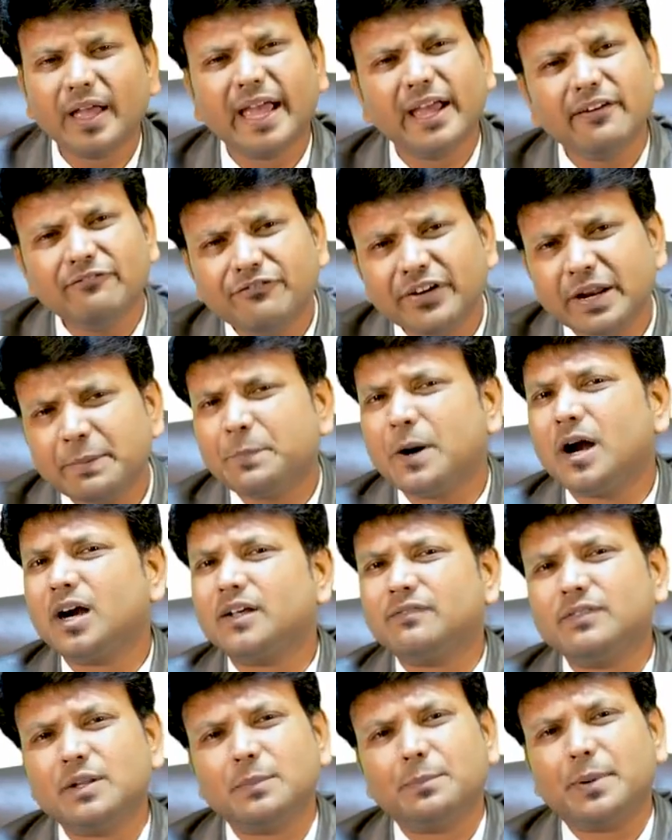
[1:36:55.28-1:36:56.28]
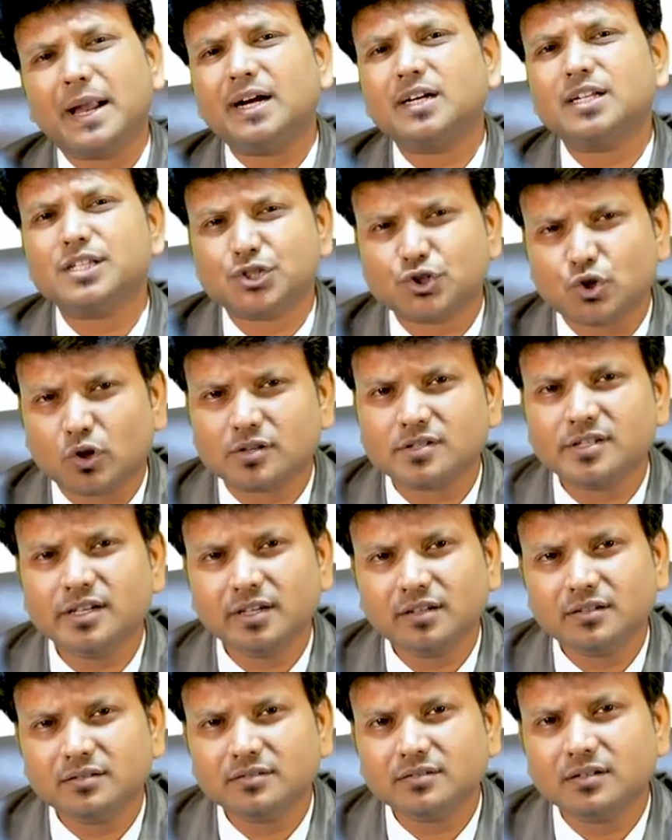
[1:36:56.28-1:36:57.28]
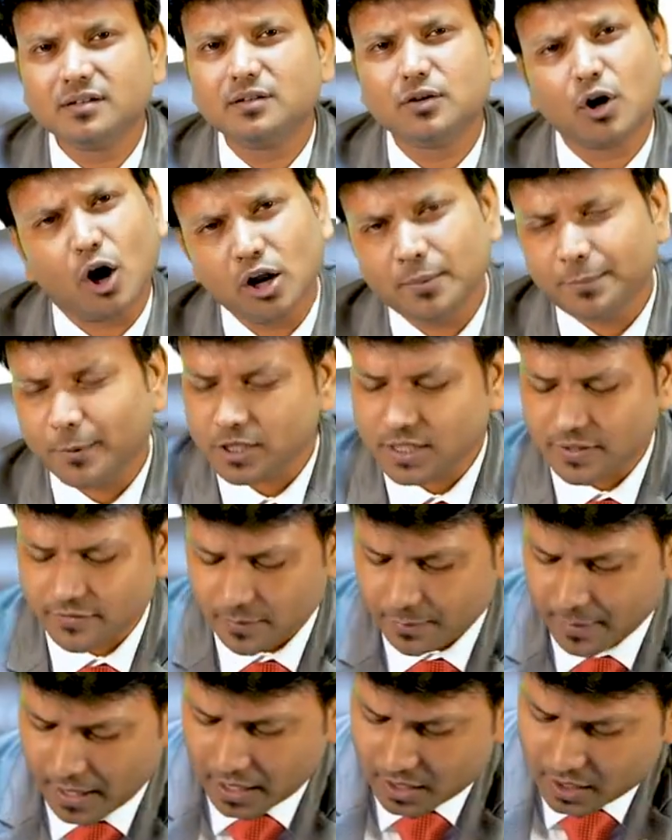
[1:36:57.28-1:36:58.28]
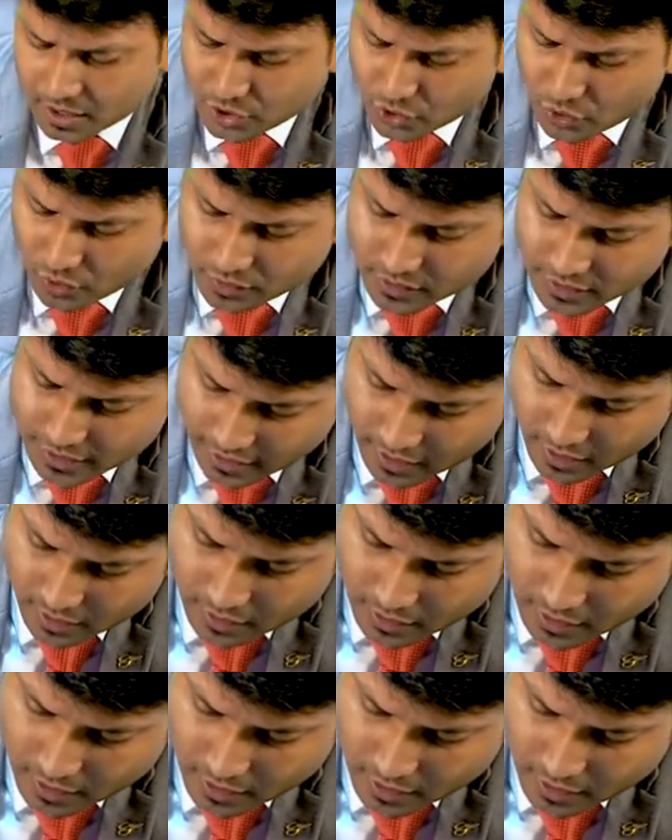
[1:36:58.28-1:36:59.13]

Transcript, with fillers: Every part of the plant is toxic. All parts of the plant is toxic.